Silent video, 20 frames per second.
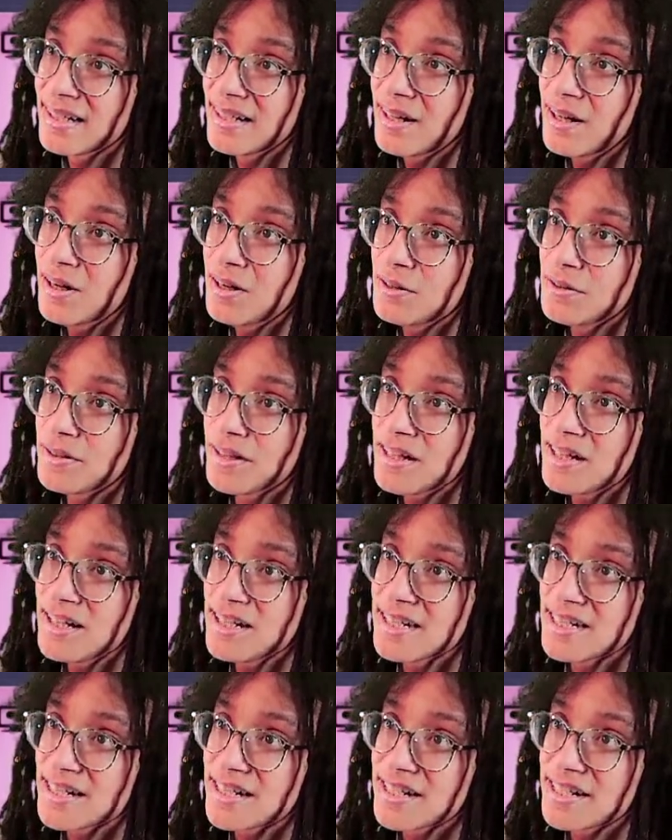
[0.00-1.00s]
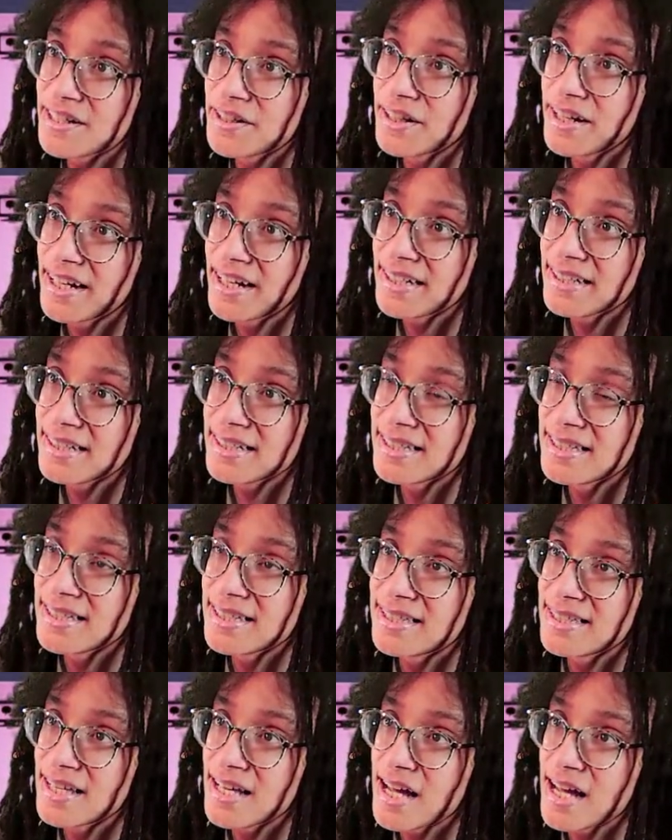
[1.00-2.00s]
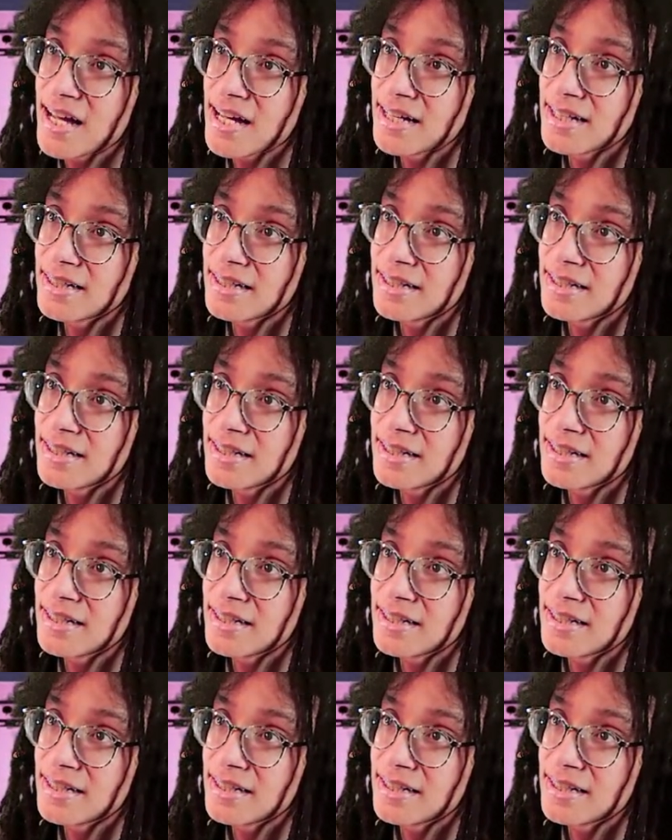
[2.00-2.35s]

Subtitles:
Oh gosh. Okay, this is not.